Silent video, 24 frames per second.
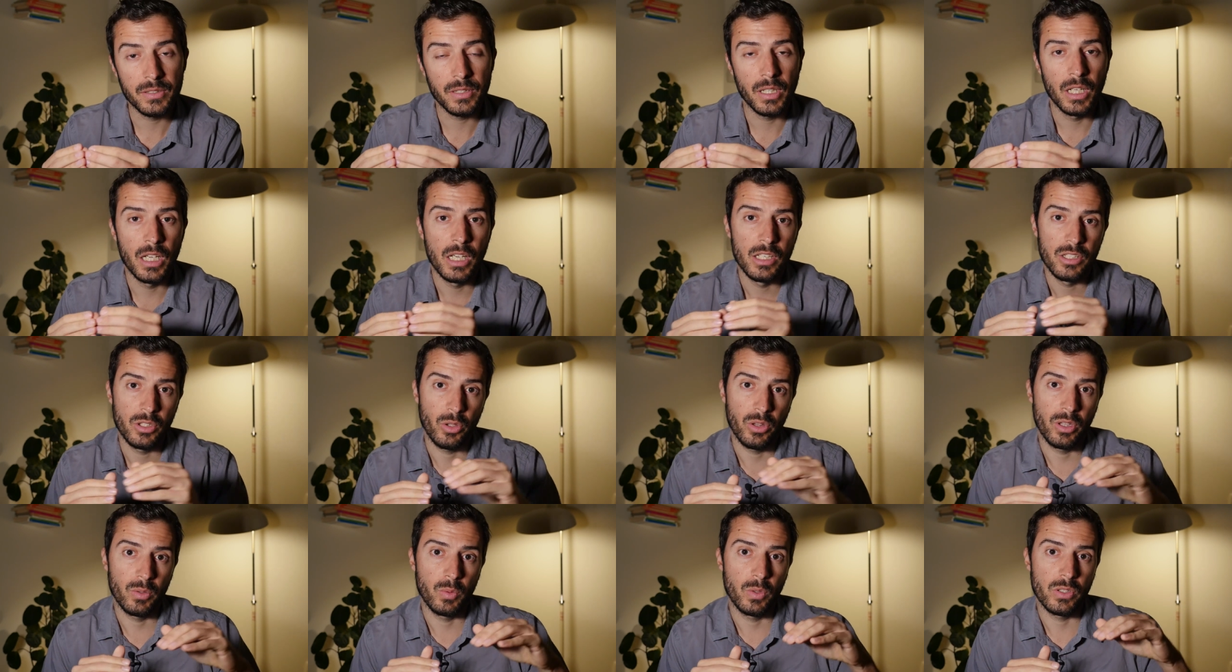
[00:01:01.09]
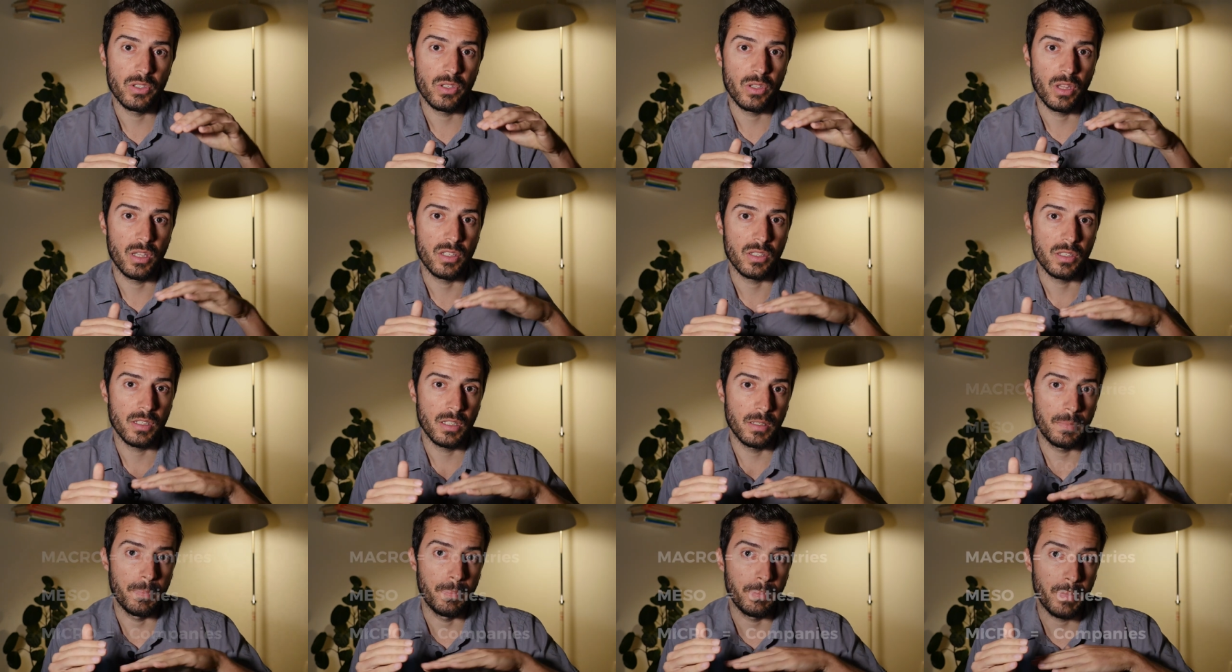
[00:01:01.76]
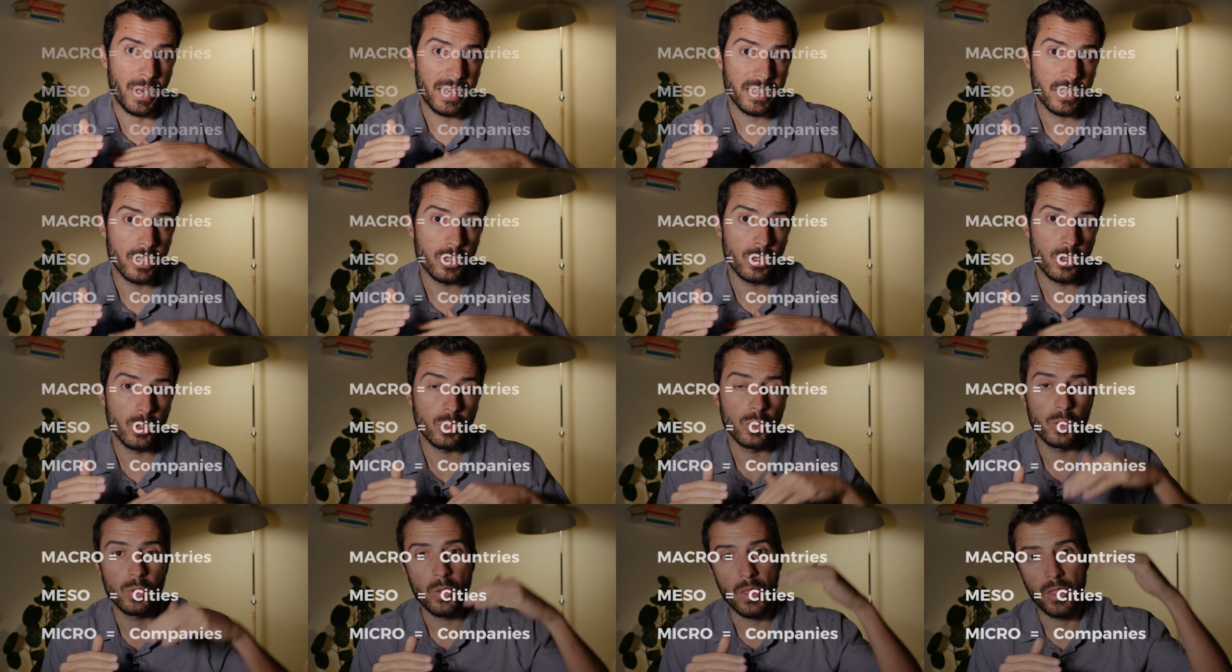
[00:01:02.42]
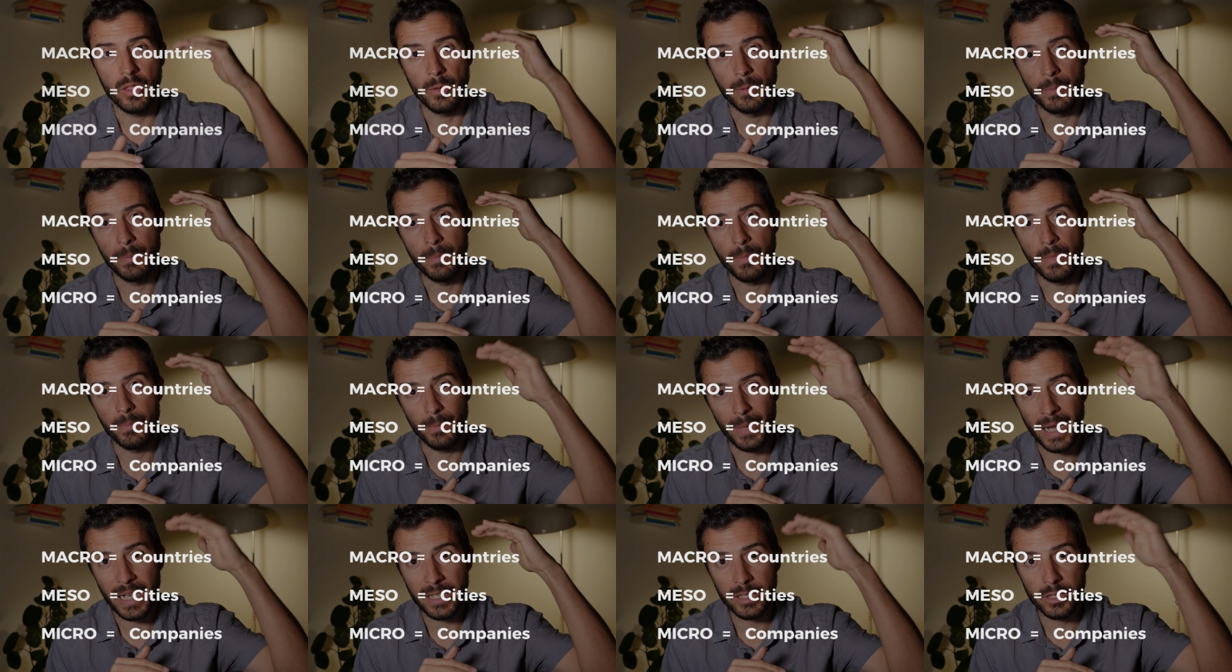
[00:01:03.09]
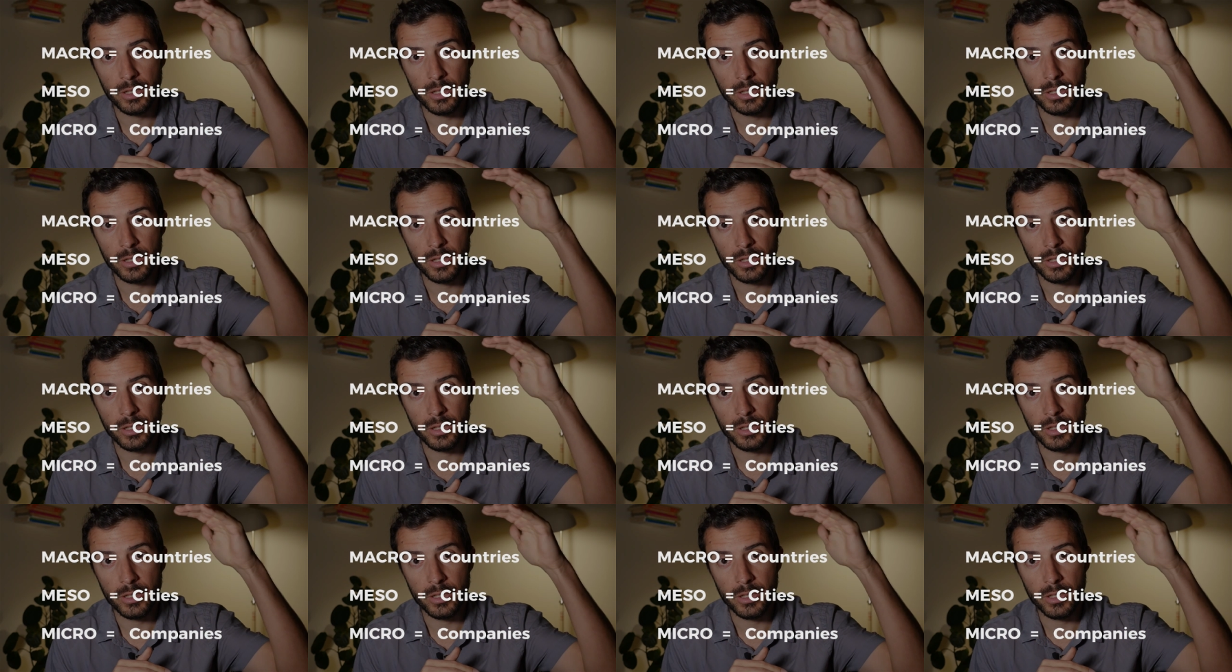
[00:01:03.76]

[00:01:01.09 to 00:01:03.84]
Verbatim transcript: So there was this micro, the macro,